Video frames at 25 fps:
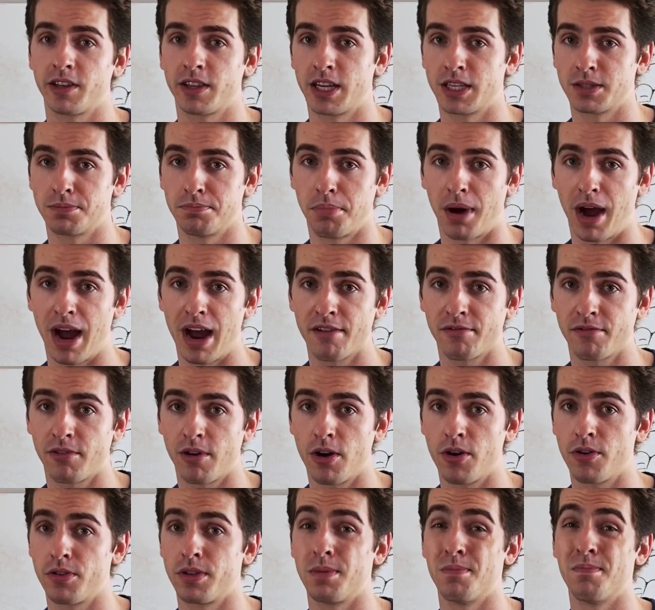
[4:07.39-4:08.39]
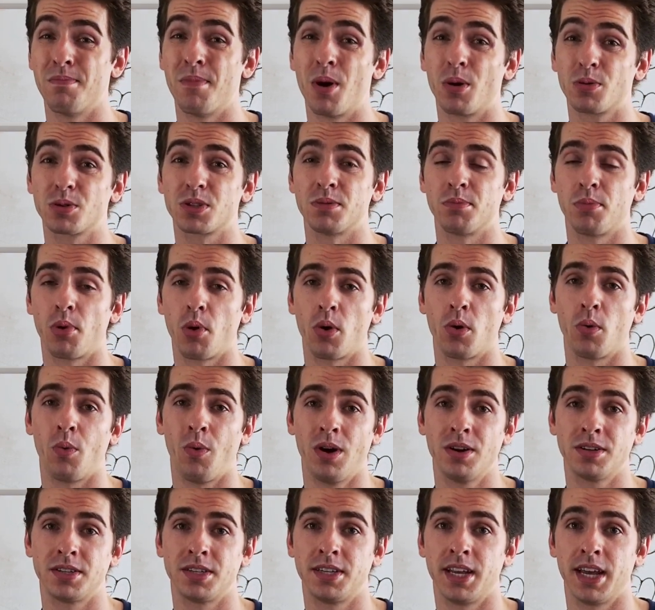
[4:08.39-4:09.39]
that's by far the most important
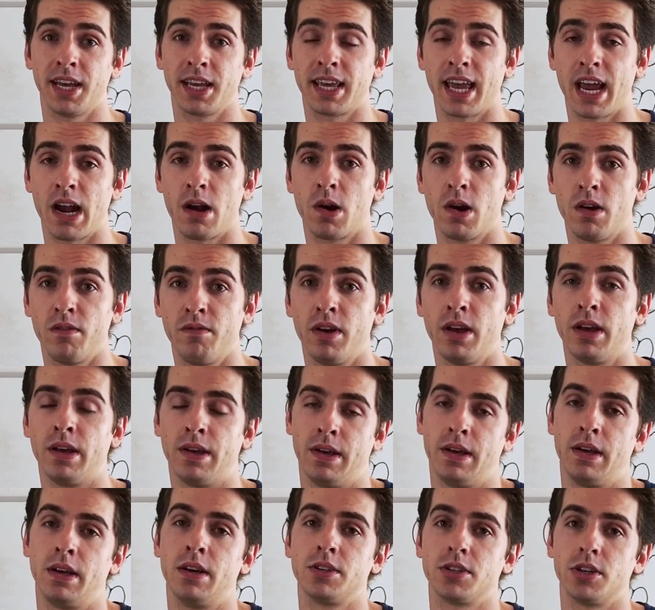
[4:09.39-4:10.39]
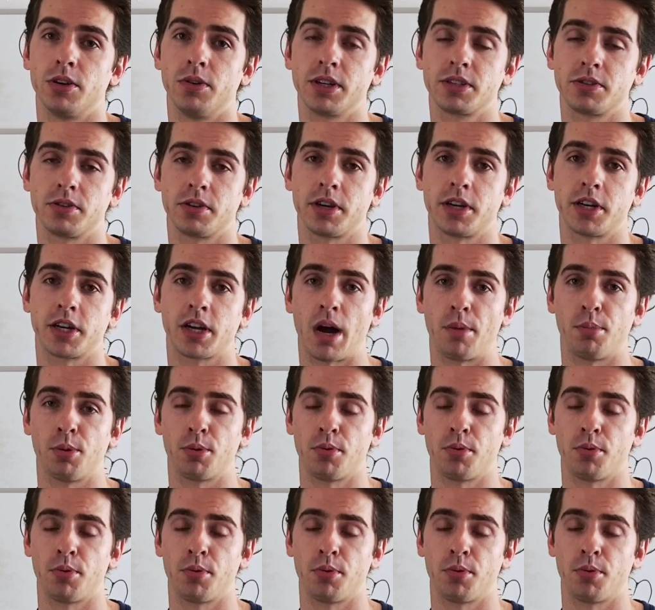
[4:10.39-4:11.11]
one to take care of. So let's look at a couple